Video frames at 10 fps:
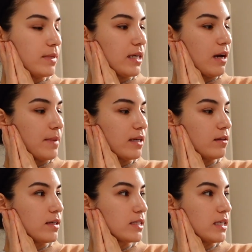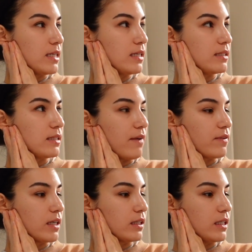But yeah, my closet
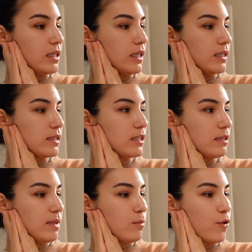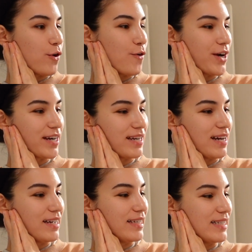definitely needs to be more
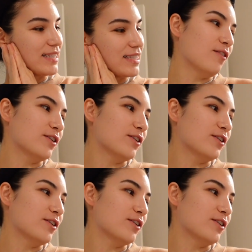organized.